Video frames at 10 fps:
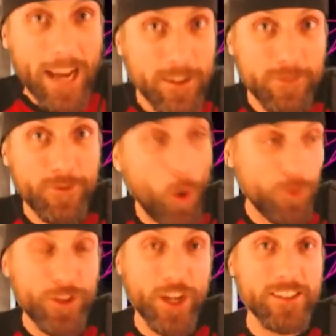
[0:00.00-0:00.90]
of
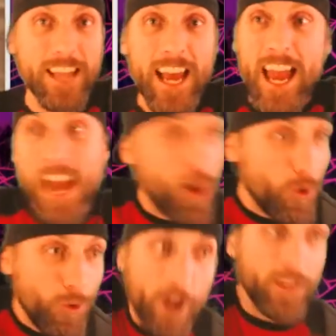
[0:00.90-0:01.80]
gold dust and are
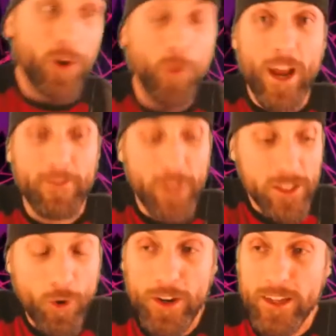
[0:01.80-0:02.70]
running away
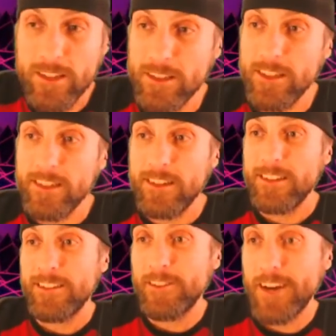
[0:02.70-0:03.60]
victoriously,
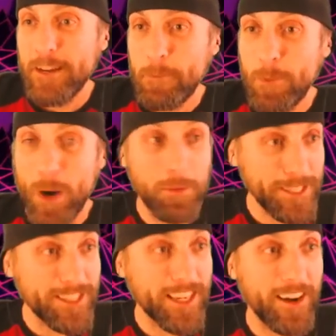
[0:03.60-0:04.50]
right? Probably
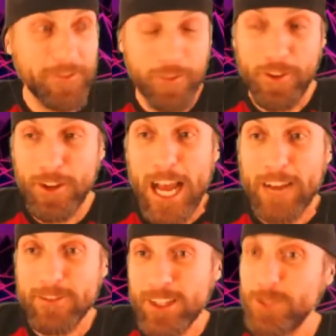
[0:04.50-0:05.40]
scared for their
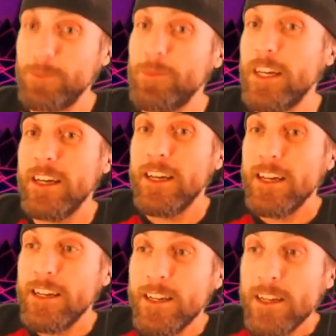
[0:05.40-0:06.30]
lives too.
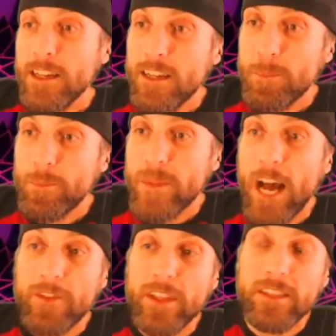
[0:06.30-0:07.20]

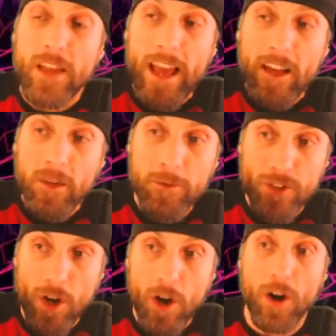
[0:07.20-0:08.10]
Now, these animals
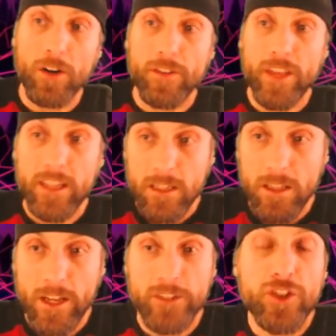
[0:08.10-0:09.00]
are, they
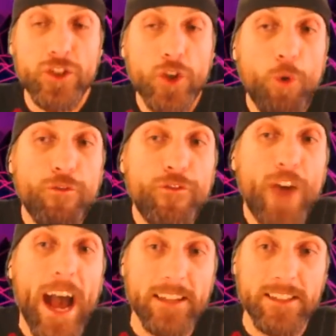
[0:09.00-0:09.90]
declare, so
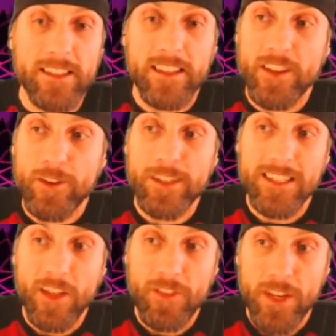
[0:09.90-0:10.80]
fast that there is
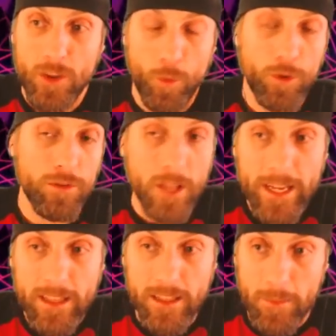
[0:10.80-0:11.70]
nothing in the world
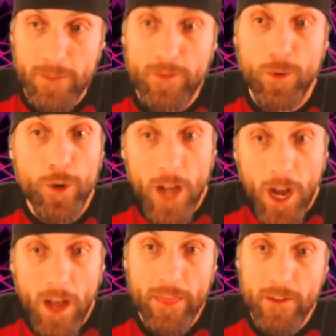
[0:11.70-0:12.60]
like them. If it were
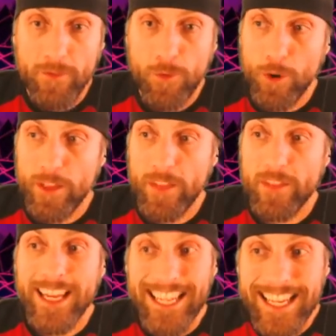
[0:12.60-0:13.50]
not, therefore, that
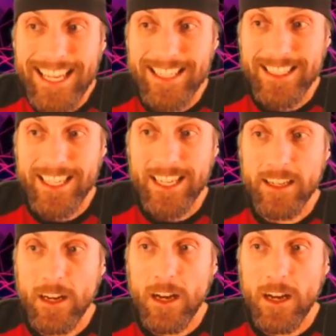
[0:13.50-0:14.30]
the Indians get